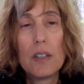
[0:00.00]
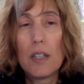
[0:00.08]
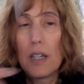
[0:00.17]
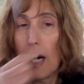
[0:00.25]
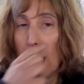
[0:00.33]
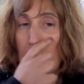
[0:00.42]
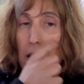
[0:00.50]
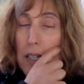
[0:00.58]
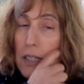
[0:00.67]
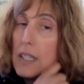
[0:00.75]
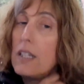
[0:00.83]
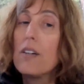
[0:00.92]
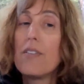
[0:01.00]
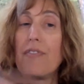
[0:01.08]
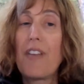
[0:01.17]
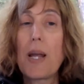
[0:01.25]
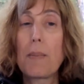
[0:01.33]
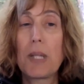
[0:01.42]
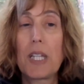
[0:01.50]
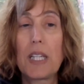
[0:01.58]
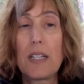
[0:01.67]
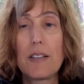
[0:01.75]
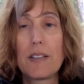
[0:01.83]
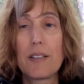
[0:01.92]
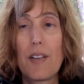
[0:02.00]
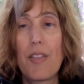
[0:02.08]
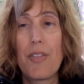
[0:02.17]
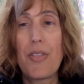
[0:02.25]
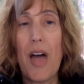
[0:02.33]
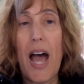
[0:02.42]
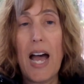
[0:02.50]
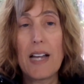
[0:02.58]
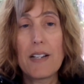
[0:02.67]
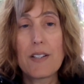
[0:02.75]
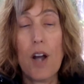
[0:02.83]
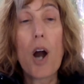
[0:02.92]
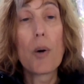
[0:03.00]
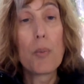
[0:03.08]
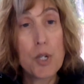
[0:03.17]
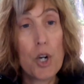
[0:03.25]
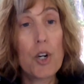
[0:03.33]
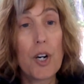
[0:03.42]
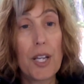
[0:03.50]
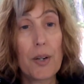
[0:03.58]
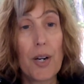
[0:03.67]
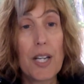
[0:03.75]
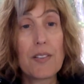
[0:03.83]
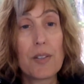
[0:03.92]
uh, families that are returning, right?